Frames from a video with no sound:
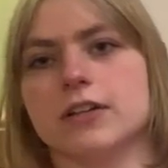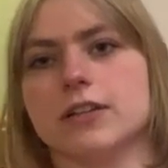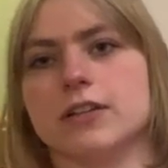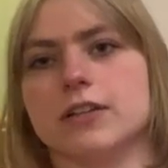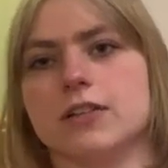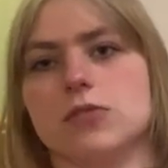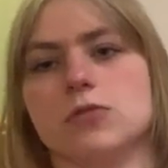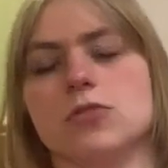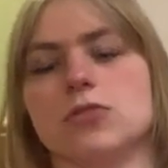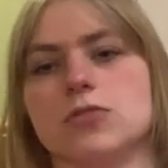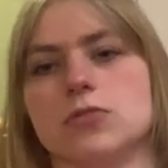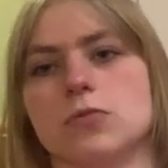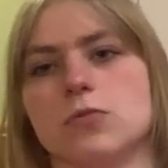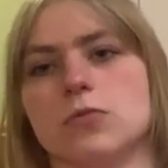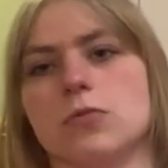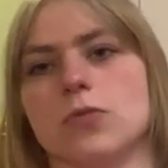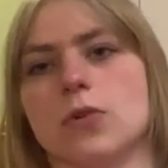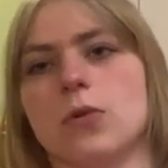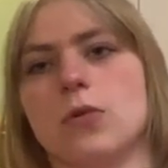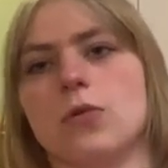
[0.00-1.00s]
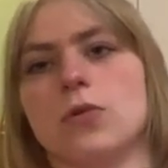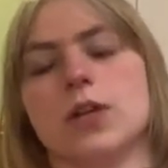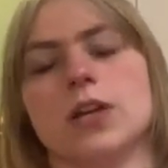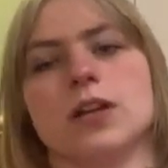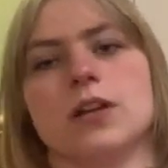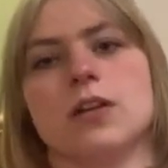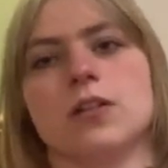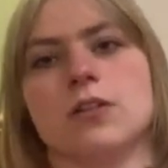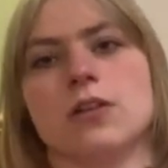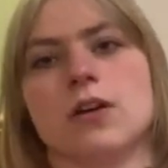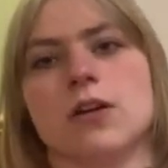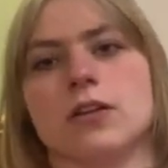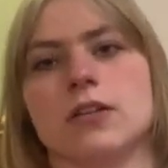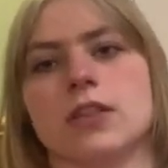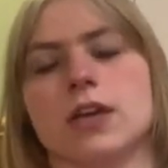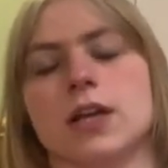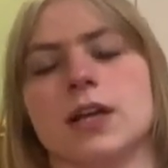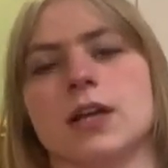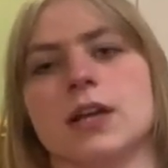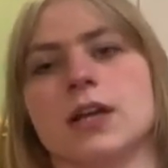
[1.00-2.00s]
You just roll it along
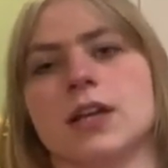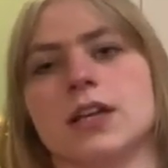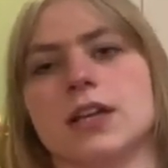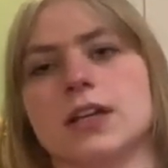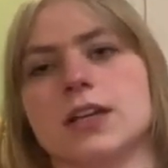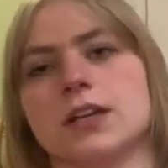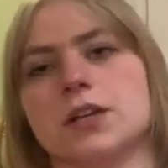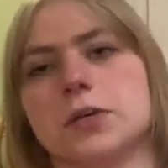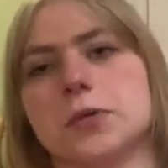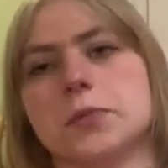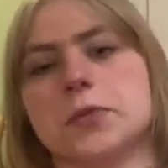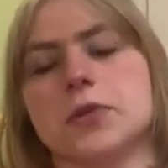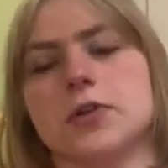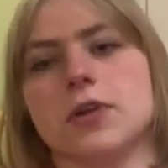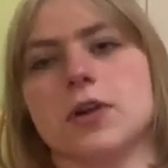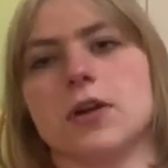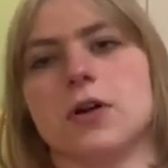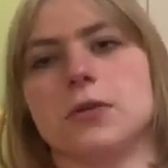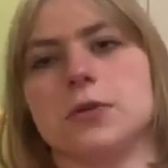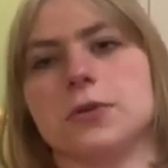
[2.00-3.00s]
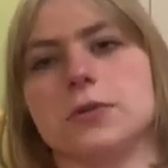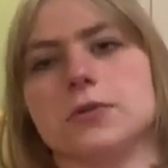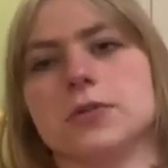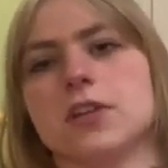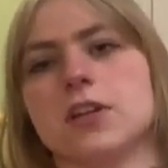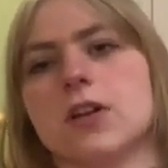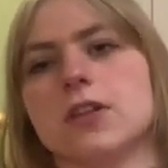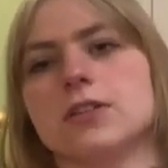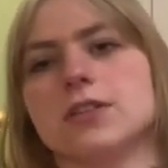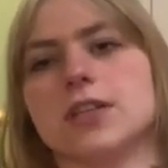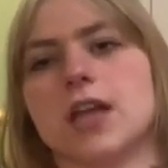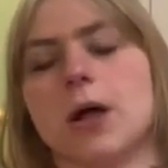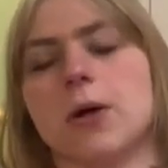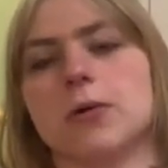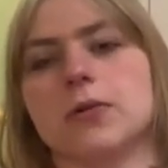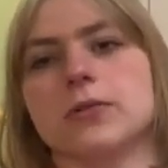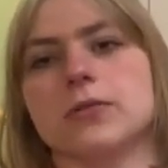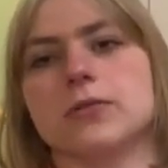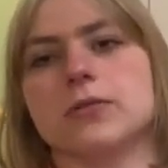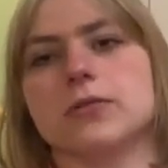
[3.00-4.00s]
there and it can help you get all those knots
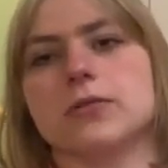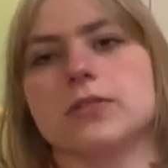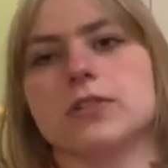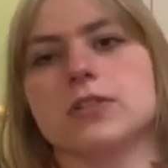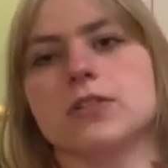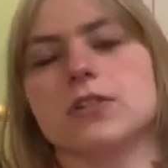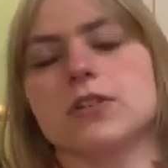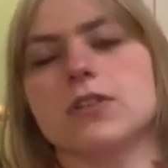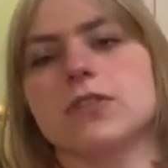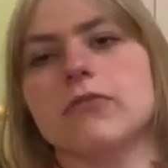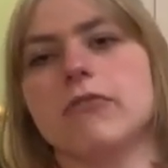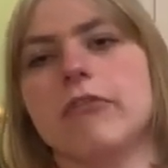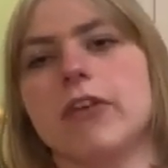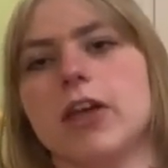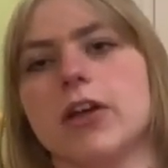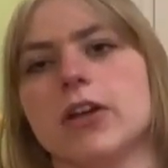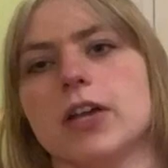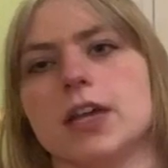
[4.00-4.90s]
out very